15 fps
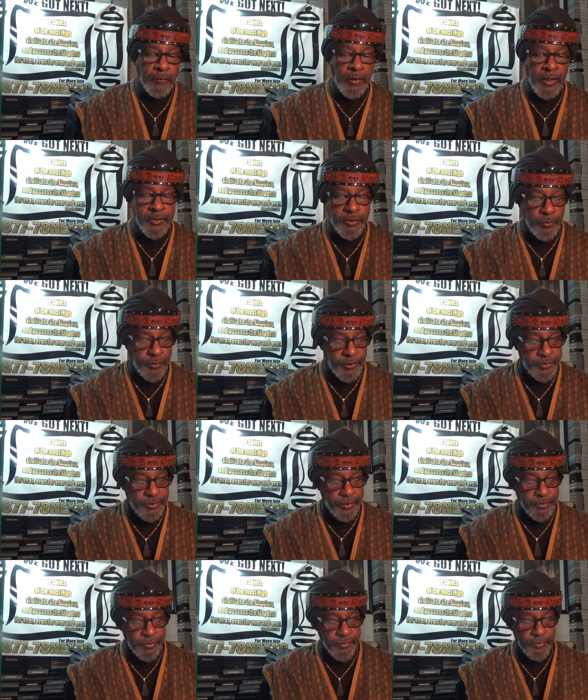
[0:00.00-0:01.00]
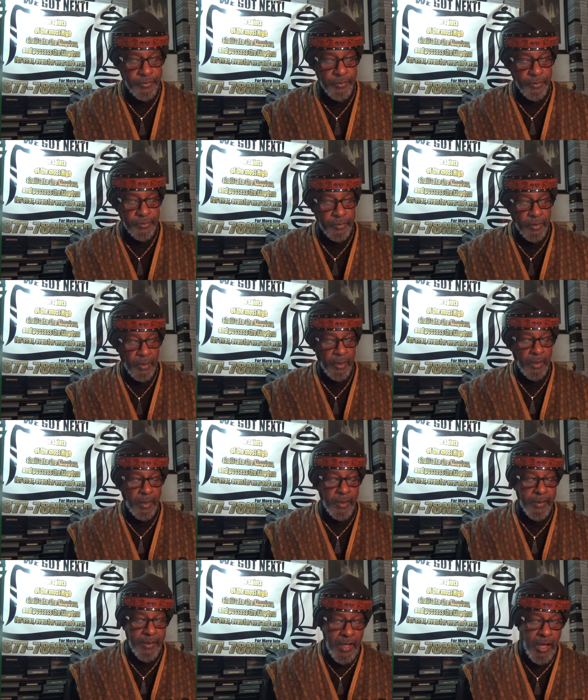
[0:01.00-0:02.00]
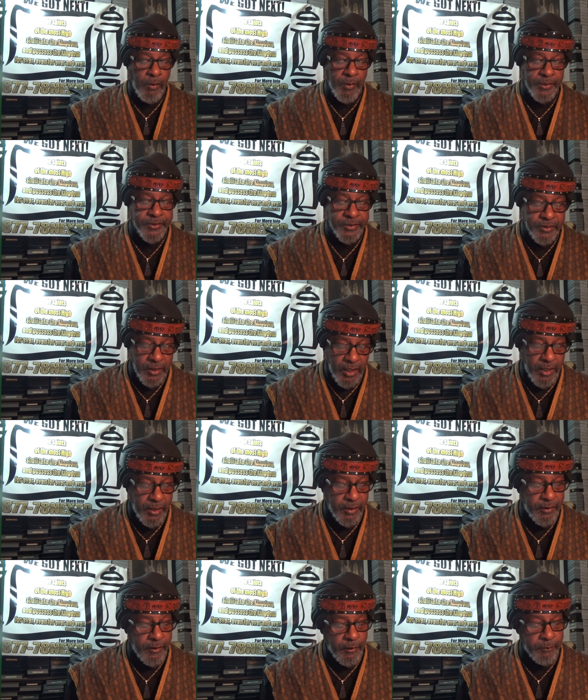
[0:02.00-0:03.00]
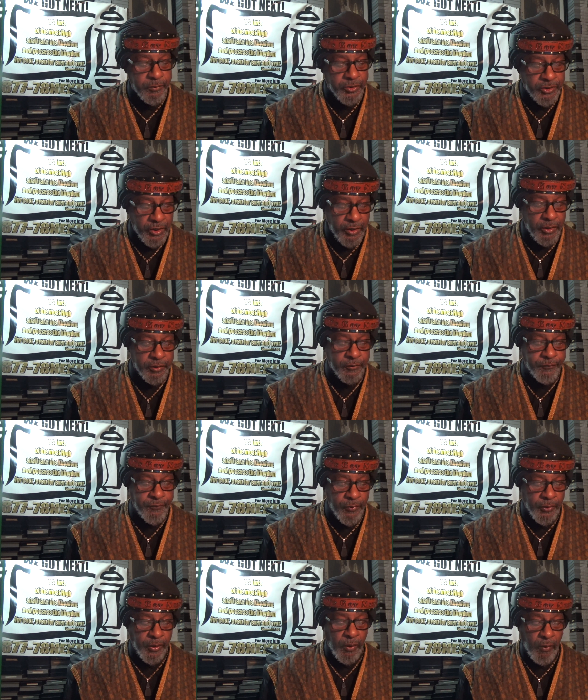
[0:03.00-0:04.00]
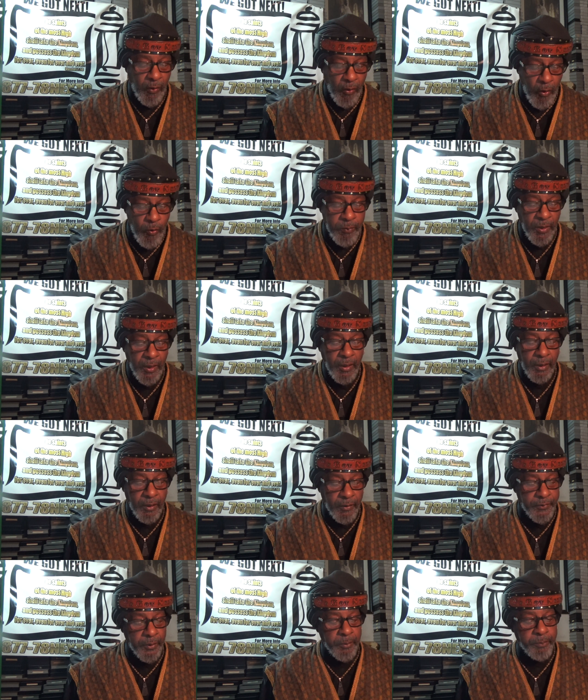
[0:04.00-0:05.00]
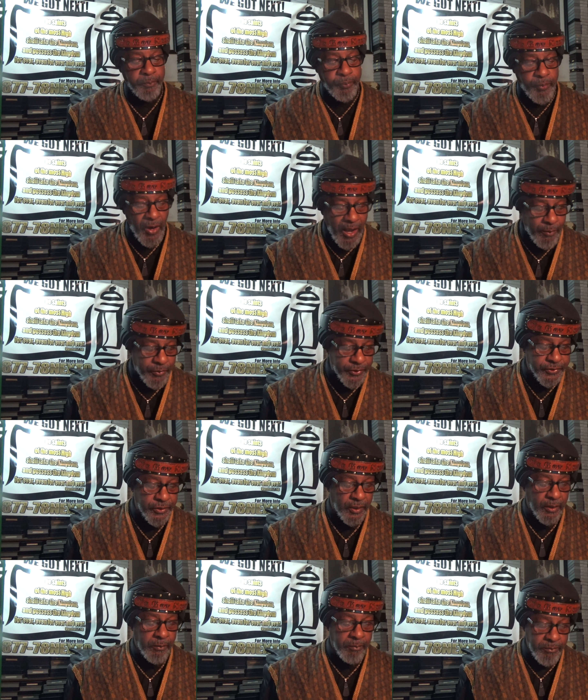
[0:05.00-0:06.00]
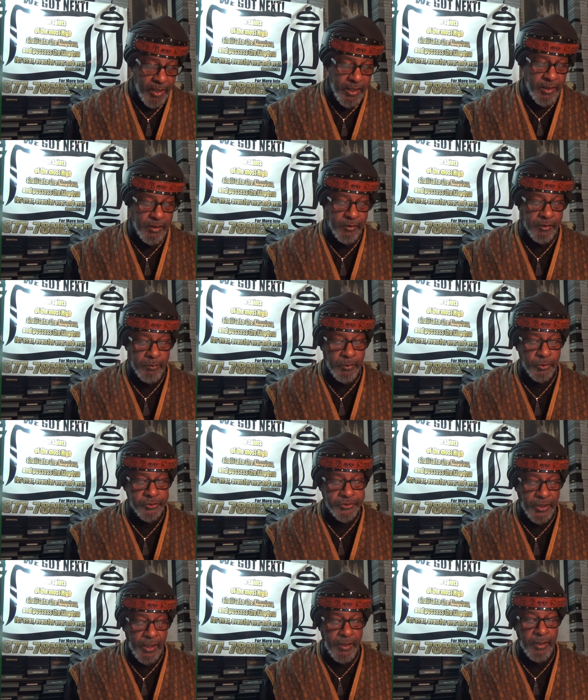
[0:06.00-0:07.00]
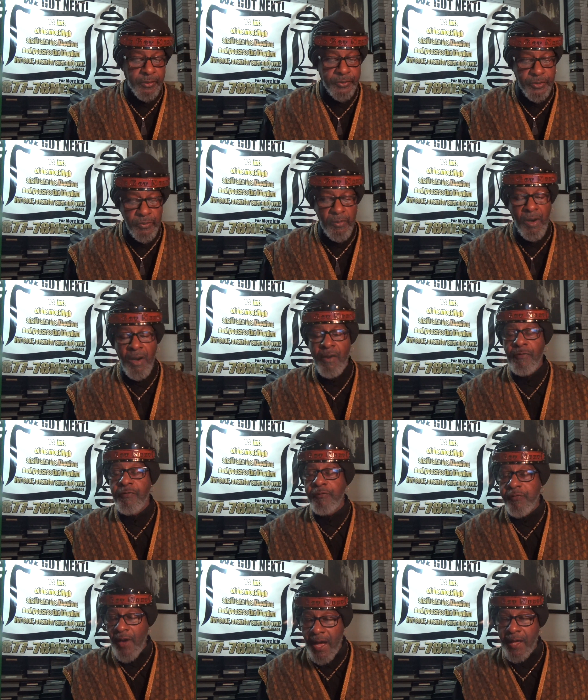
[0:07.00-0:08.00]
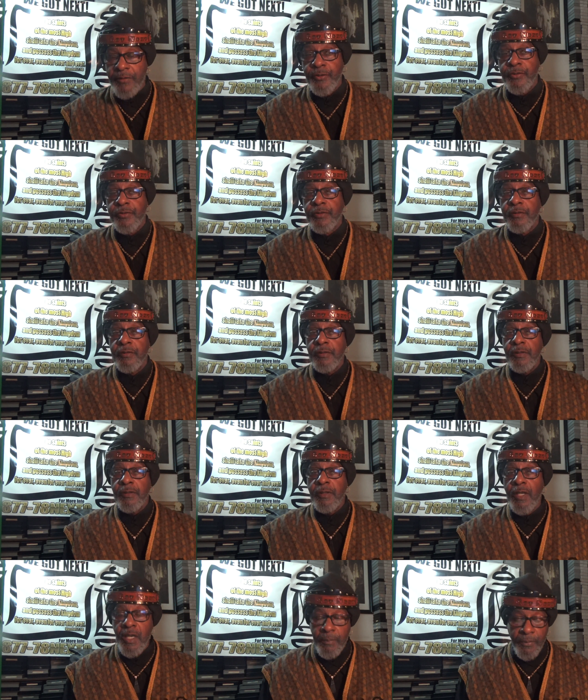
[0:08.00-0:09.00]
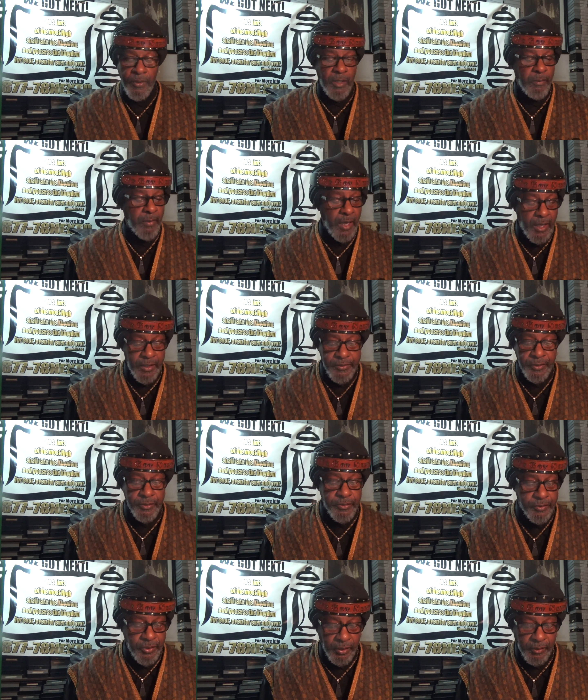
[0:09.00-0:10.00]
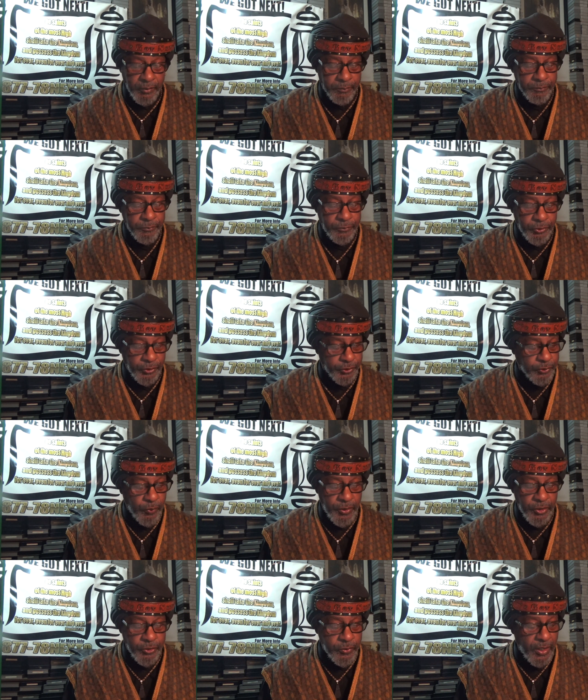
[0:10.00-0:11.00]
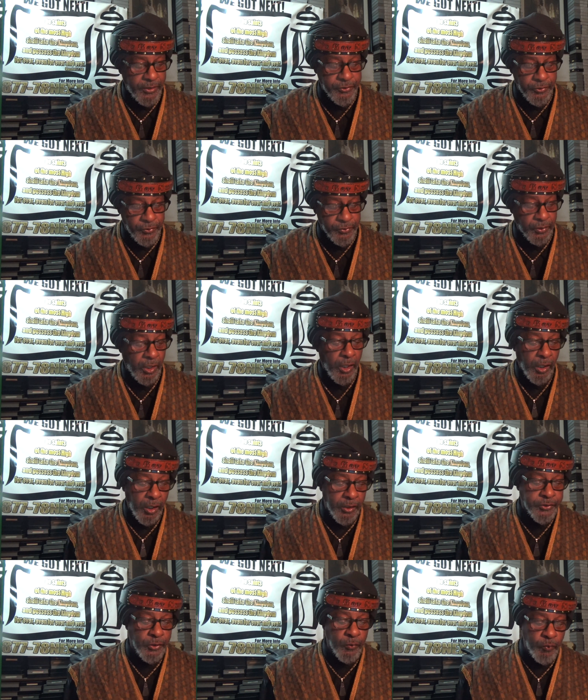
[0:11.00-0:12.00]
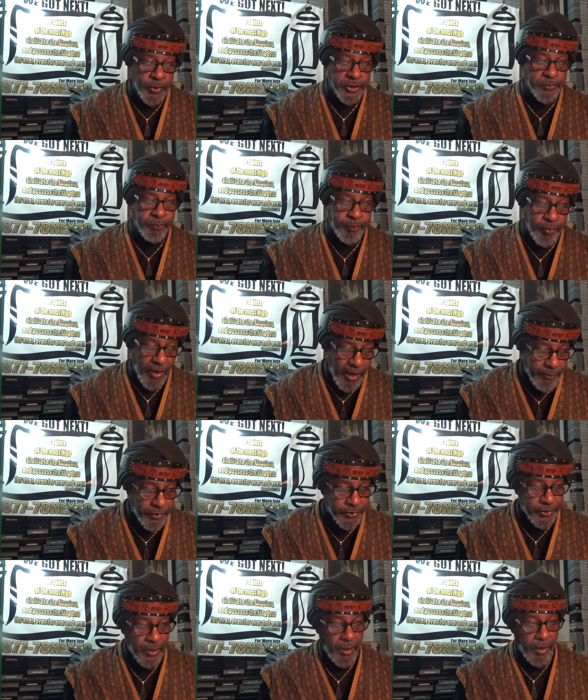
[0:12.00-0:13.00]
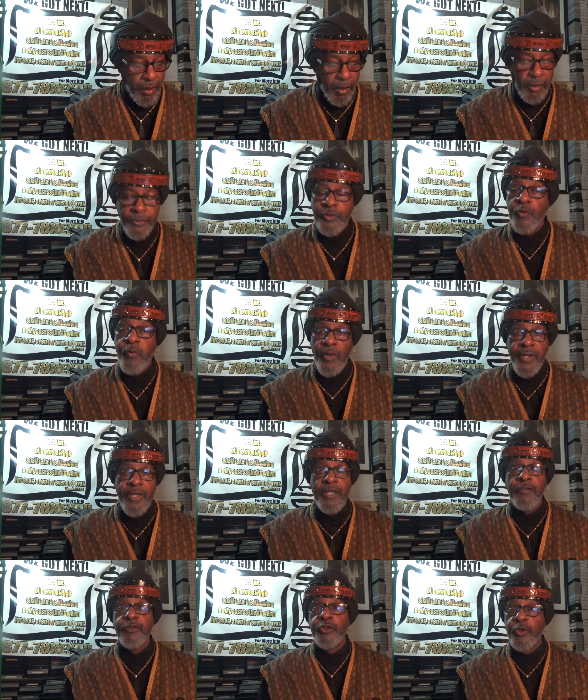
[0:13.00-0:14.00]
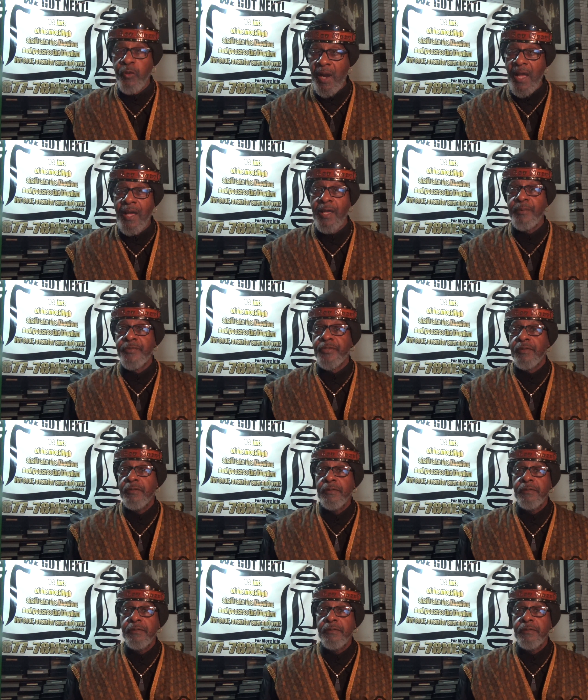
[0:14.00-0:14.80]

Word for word: Acts 26 and 6. And now I stand and am judged for the hope of the promise made of the Most High unto our fathers. Abraham, Isaac, and Jacob to the 12 tribes of Israel, unto which promise are 12 tribes.